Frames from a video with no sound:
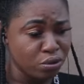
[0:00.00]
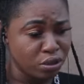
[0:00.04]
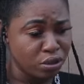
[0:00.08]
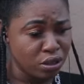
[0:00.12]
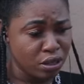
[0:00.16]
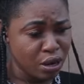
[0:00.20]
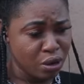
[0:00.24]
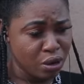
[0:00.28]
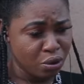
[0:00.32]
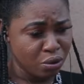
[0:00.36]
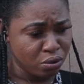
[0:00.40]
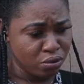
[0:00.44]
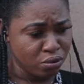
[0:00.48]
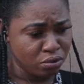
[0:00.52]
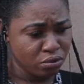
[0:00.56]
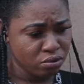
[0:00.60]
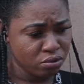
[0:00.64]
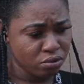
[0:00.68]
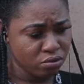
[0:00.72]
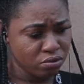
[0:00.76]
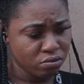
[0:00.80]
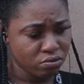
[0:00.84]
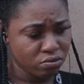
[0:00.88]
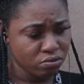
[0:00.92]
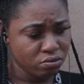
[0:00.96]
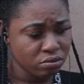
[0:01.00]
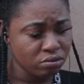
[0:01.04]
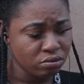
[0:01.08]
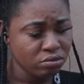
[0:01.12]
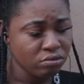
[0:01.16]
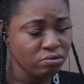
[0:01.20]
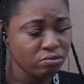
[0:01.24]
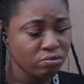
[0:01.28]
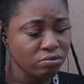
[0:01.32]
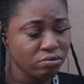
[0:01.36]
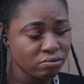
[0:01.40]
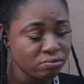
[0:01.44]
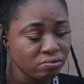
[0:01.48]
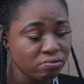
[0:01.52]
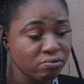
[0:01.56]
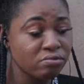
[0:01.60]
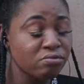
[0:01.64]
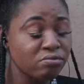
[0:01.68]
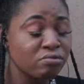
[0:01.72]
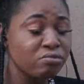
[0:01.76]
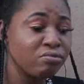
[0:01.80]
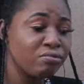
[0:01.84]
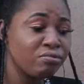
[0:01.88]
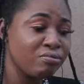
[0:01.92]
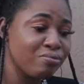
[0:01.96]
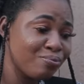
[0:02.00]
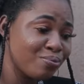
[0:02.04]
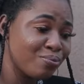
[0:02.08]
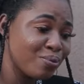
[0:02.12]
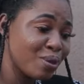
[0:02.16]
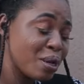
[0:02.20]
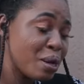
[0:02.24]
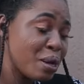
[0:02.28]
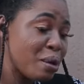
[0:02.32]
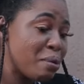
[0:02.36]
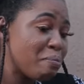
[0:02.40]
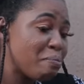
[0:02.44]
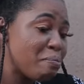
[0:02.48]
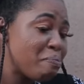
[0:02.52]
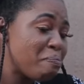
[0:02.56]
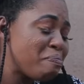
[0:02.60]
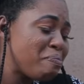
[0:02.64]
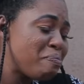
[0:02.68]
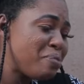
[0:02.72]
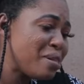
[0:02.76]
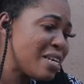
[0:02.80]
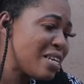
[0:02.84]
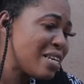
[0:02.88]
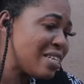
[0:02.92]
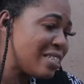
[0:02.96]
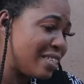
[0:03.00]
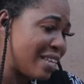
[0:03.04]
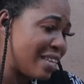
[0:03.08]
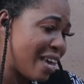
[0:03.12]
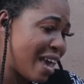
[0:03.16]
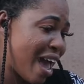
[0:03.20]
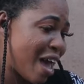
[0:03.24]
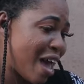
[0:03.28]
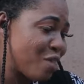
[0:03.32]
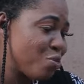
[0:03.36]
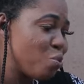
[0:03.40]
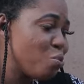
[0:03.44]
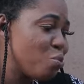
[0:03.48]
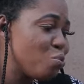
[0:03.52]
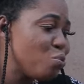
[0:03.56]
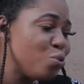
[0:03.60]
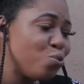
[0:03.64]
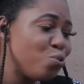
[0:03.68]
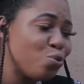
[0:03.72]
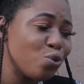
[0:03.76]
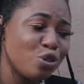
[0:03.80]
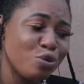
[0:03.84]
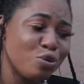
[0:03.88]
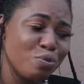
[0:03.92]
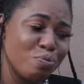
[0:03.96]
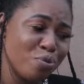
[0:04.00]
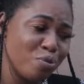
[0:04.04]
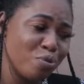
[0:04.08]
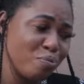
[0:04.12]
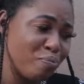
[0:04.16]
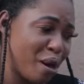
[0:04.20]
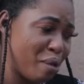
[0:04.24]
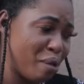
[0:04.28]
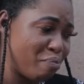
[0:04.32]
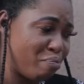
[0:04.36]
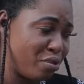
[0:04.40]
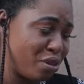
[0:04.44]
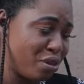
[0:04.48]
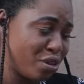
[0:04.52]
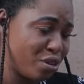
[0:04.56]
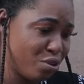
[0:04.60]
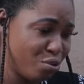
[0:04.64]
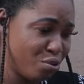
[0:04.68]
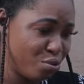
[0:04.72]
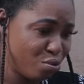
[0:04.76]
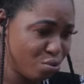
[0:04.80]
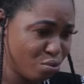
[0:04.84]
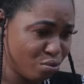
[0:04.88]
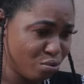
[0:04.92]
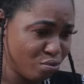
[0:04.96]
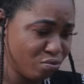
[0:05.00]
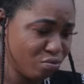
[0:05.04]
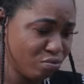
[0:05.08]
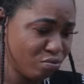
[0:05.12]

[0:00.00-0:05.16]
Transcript: to tell you. Please, I don't need those people barbecue.